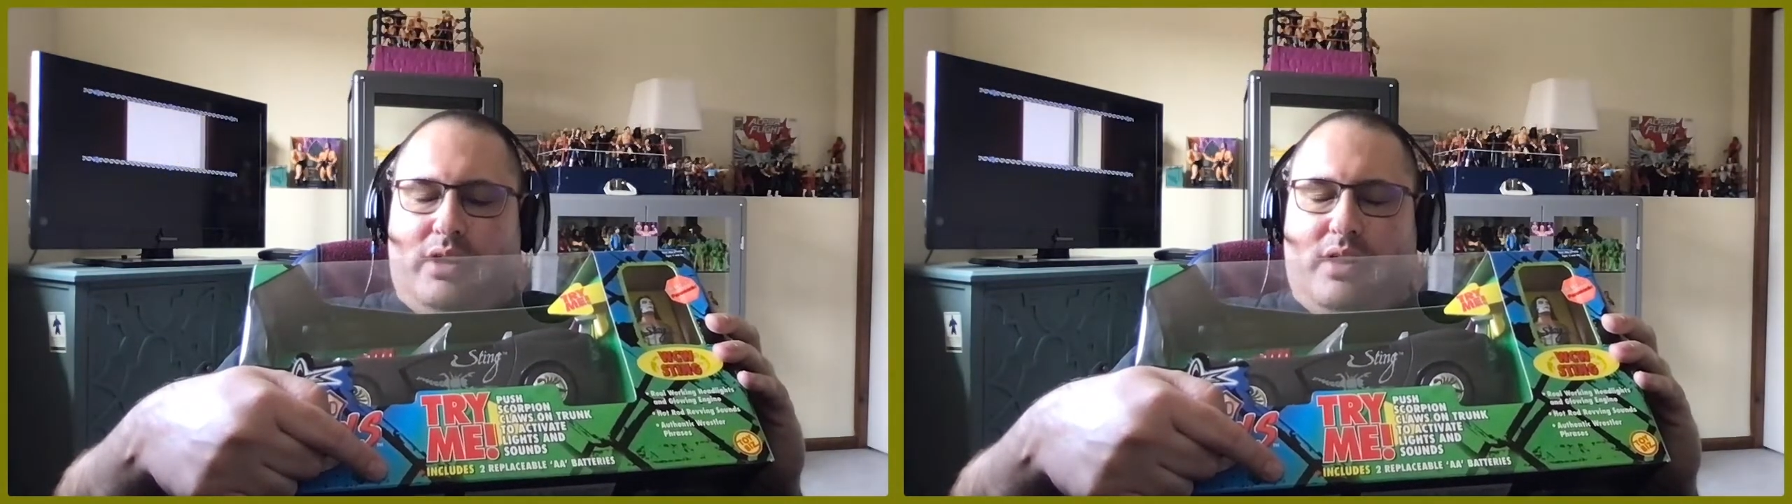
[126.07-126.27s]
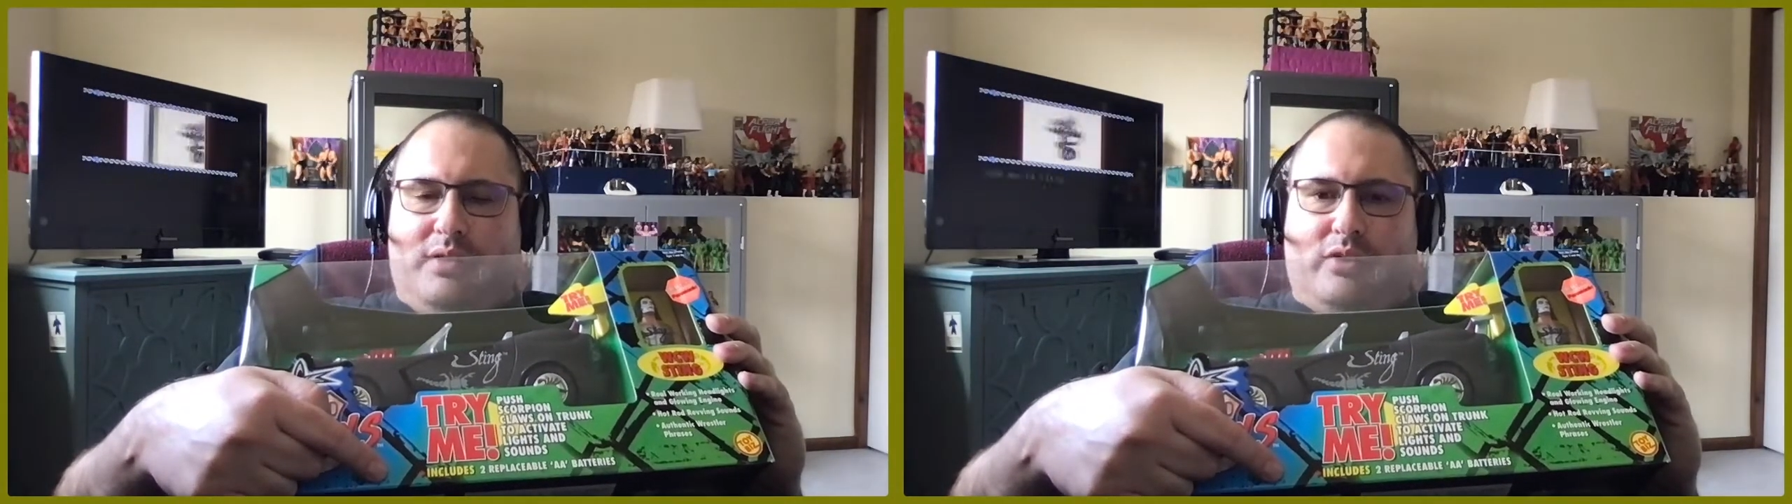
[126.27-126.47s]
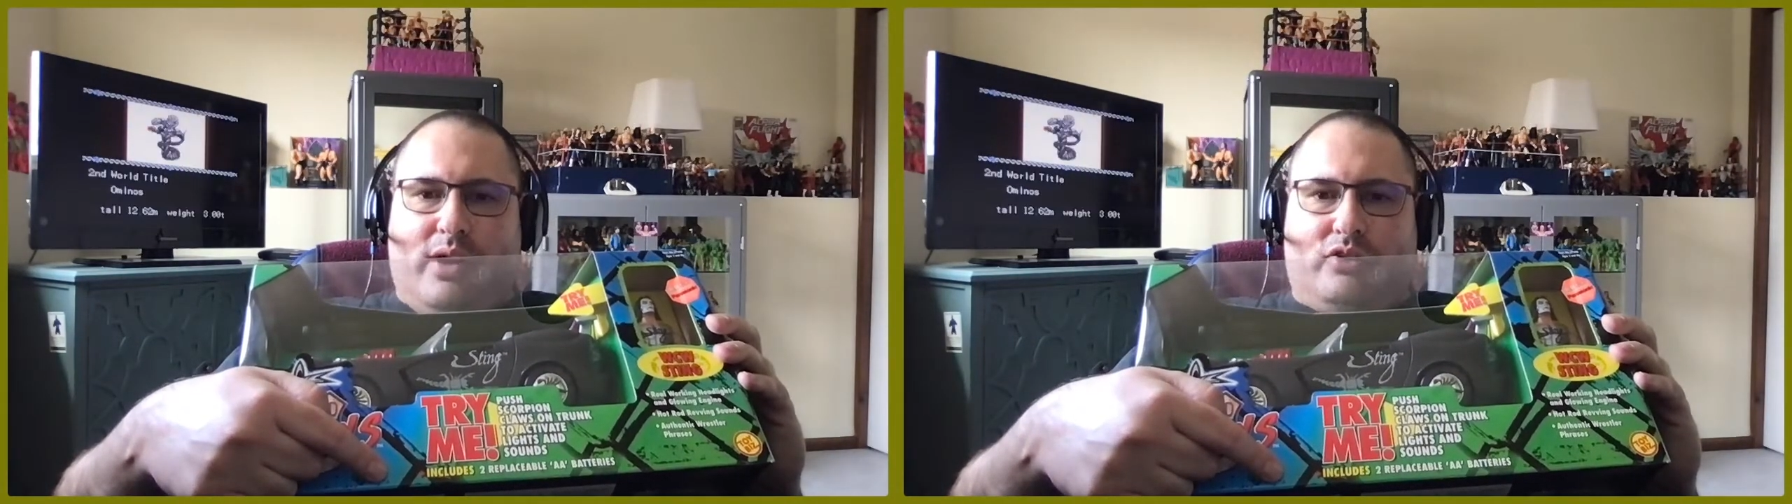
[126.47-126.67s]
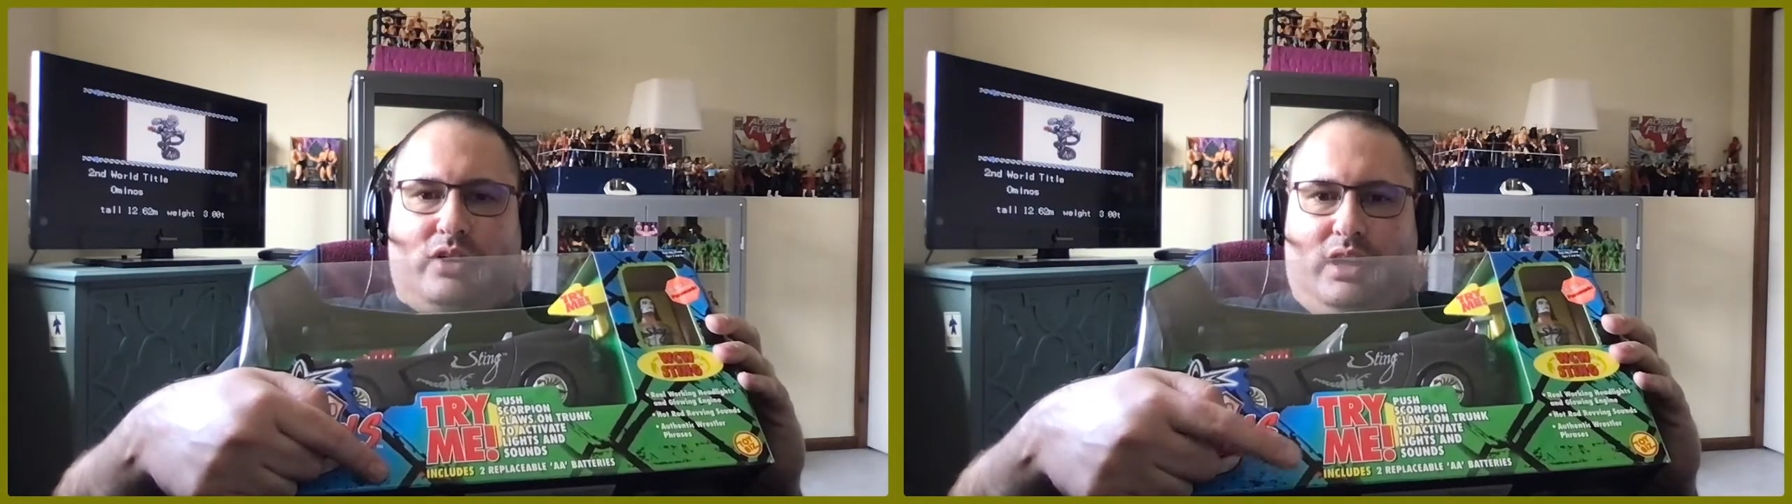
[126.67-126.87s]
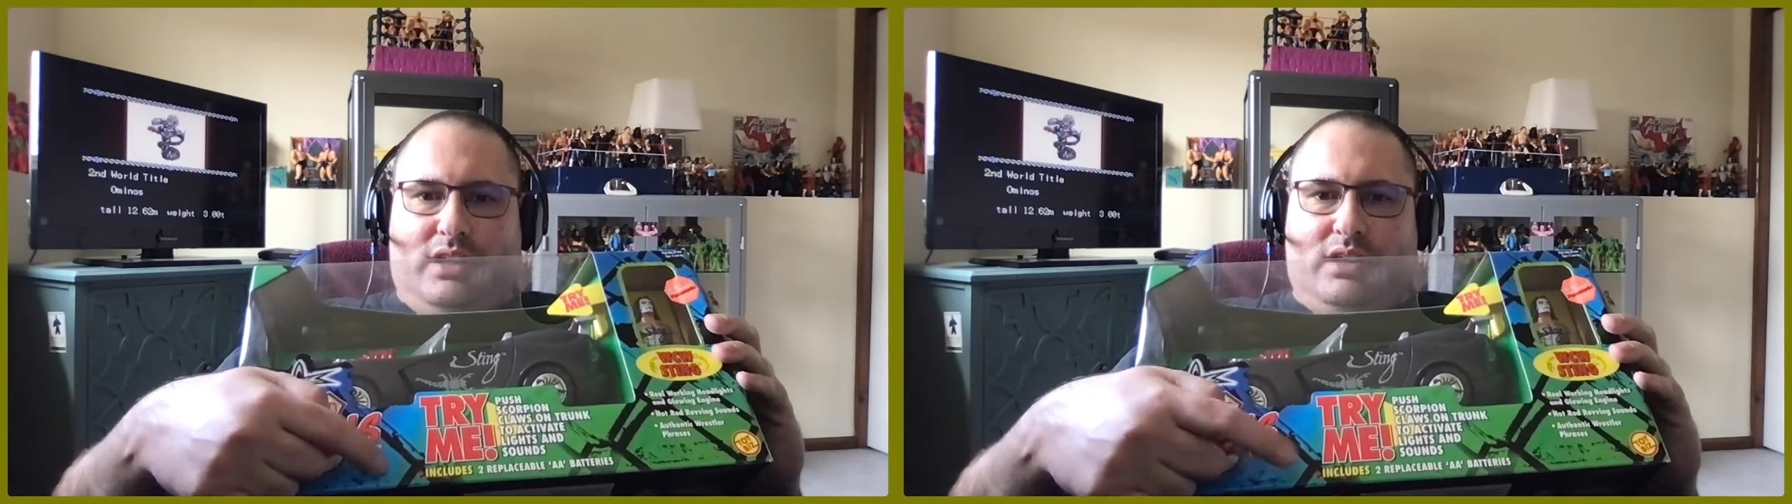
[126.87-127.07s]
I think they're actually
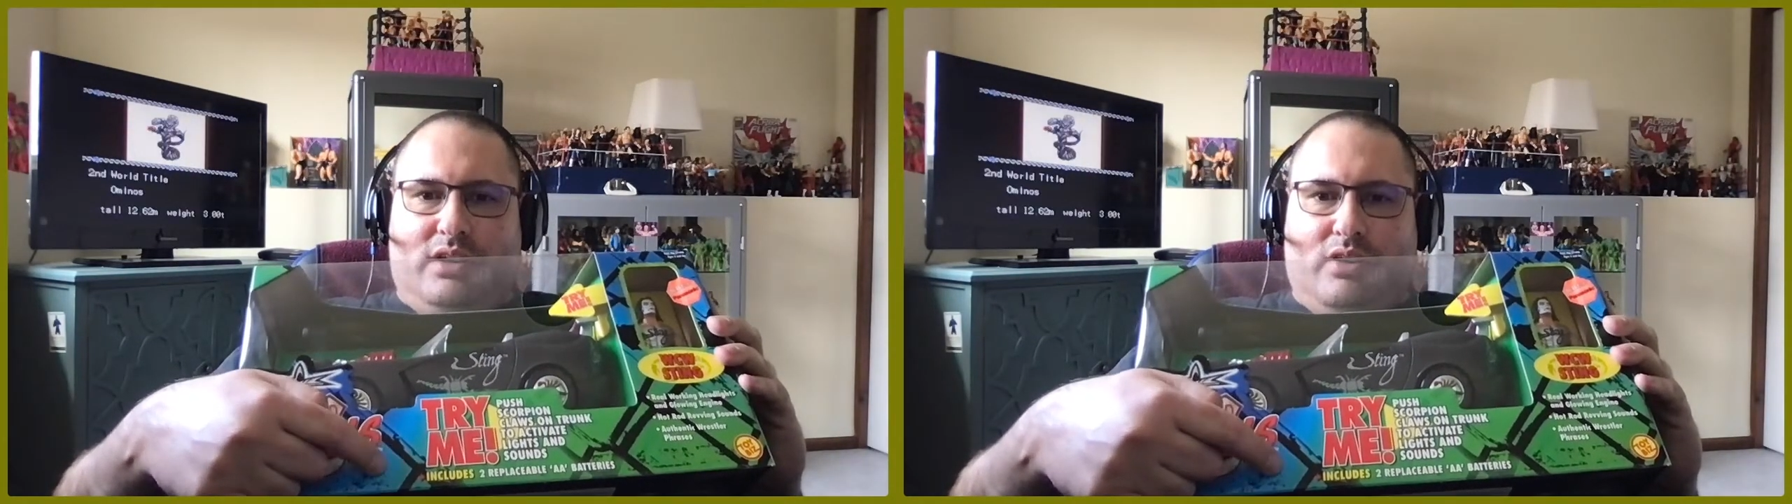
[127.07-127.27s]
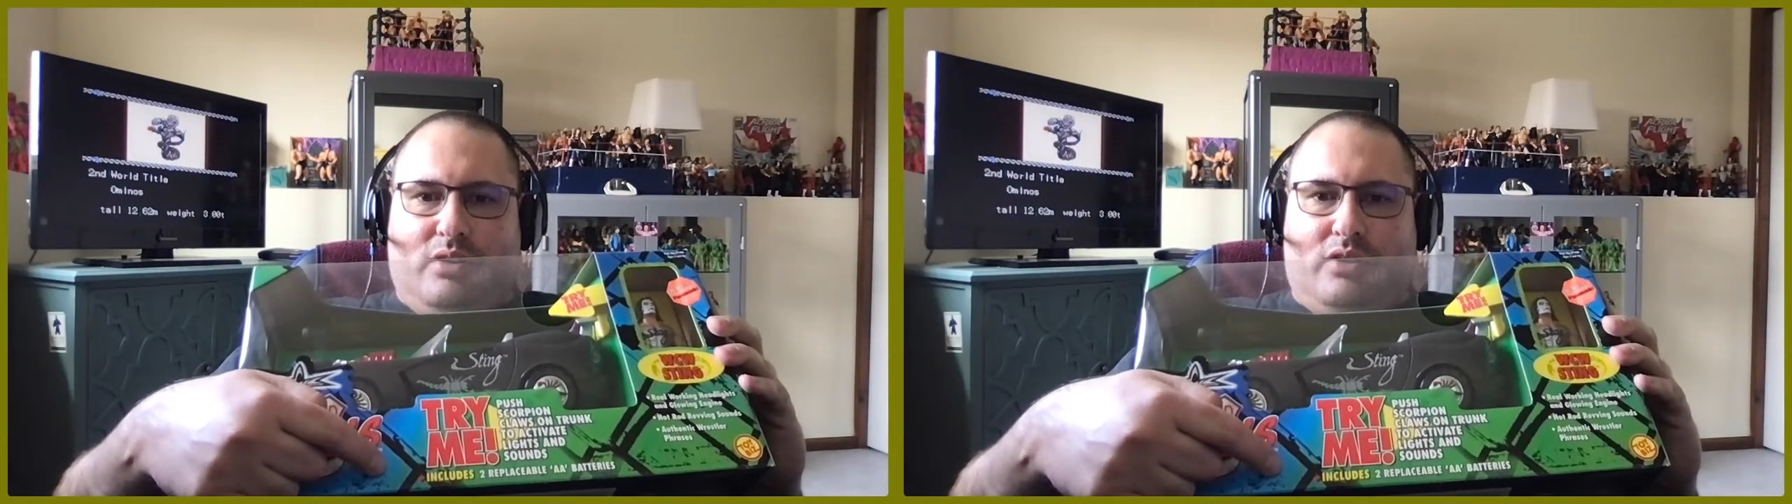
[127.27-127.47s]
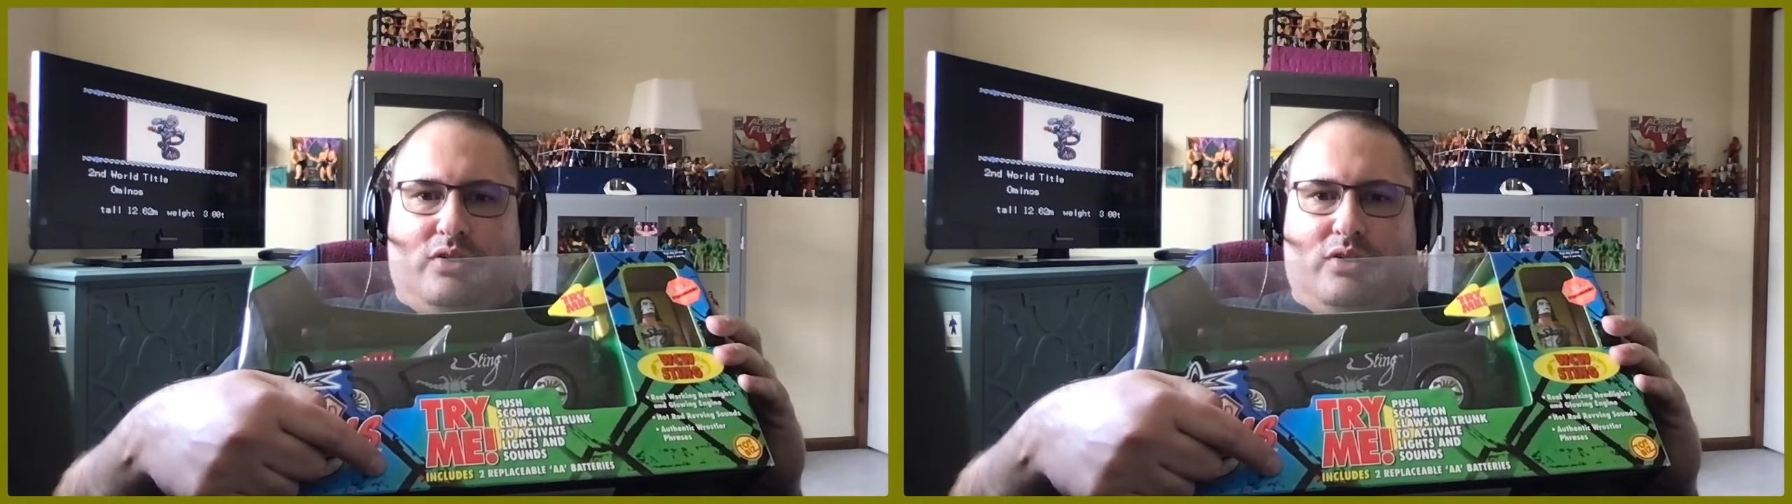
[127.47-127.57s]
in here because